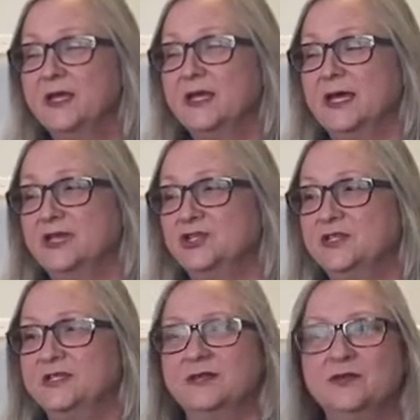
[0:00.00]
and she
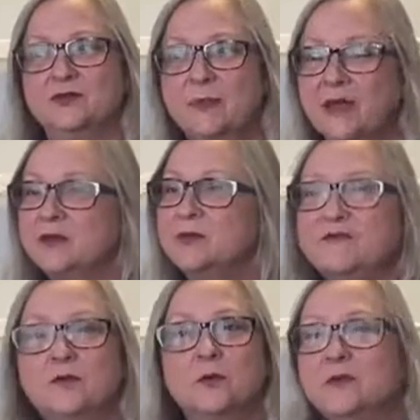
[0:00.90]
said there's bound to be
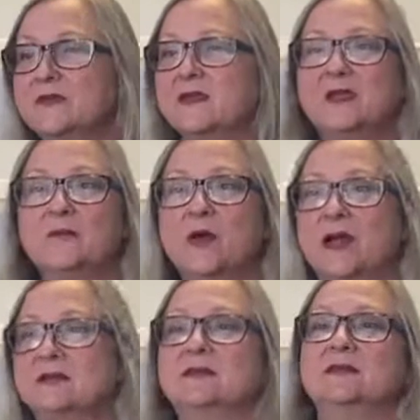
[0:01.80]
forward-thinking
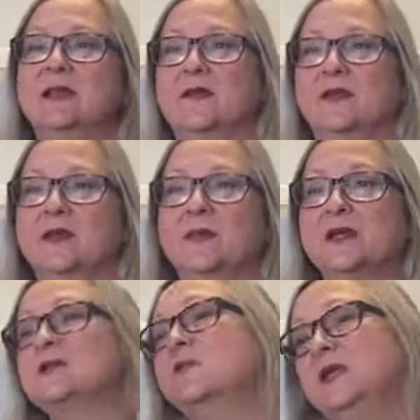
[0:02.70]
practices out there
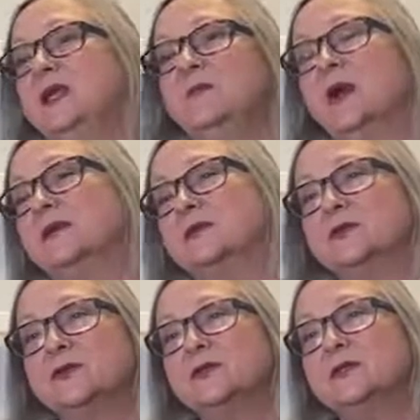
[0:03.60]
because we need practice
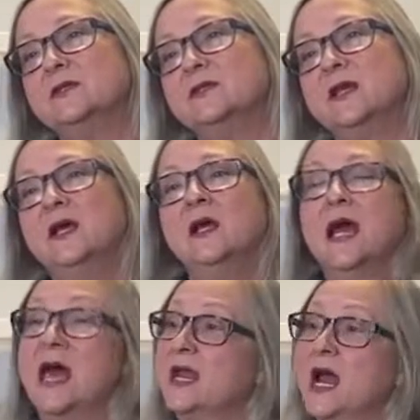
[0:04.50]
nurses,
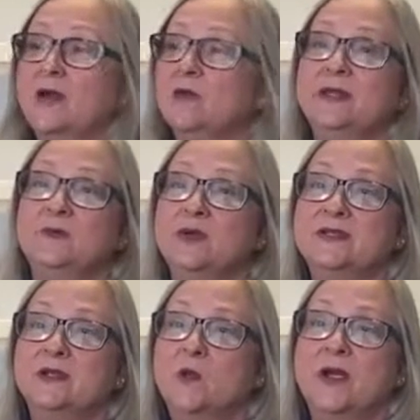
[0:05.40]
and I really wasn't
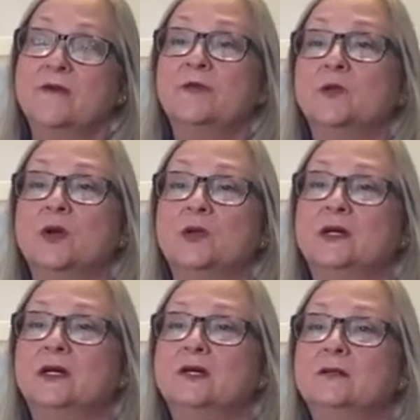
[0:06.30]
aware of the role at
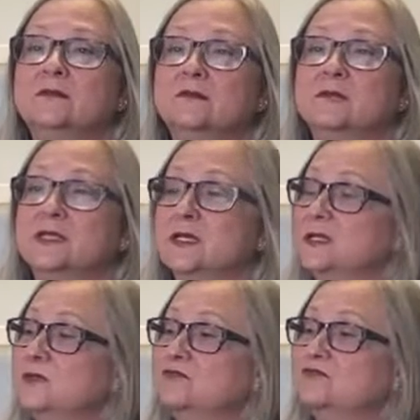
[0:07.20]
all.
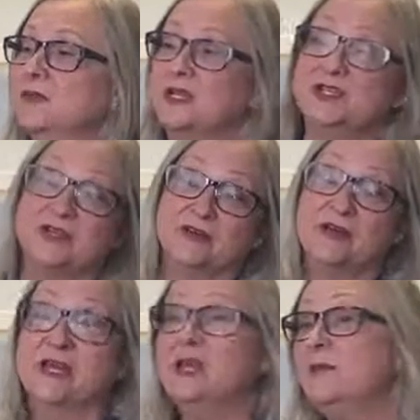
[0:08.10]
So I just started
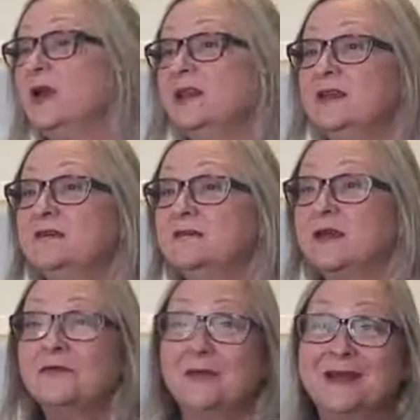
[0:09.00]
emailing
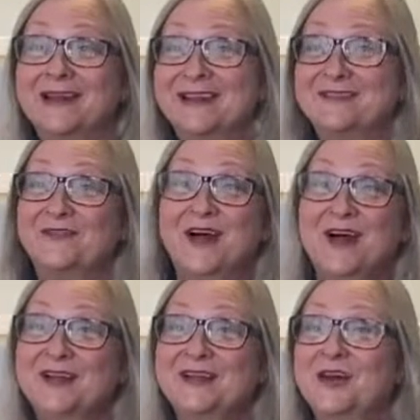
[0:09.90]
everyone I could
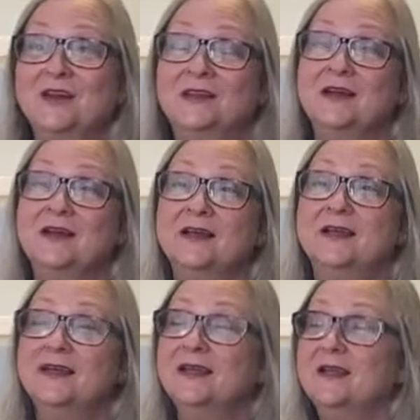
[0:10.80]
find online.
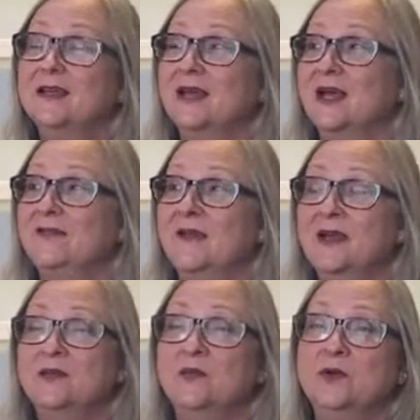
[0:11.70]
I
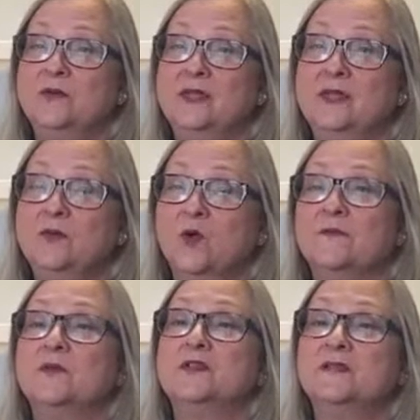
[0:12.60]
found the
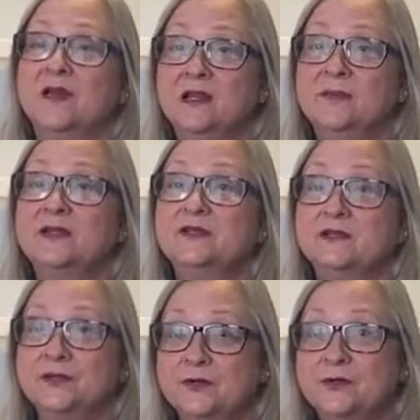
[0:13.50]
workforce development
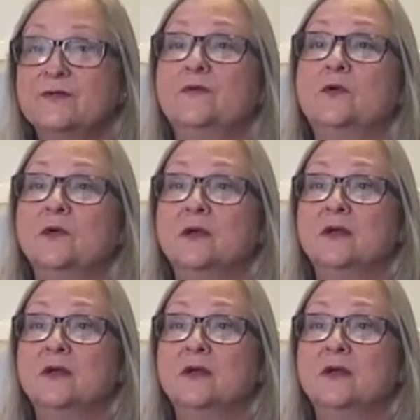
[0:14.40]
tutor for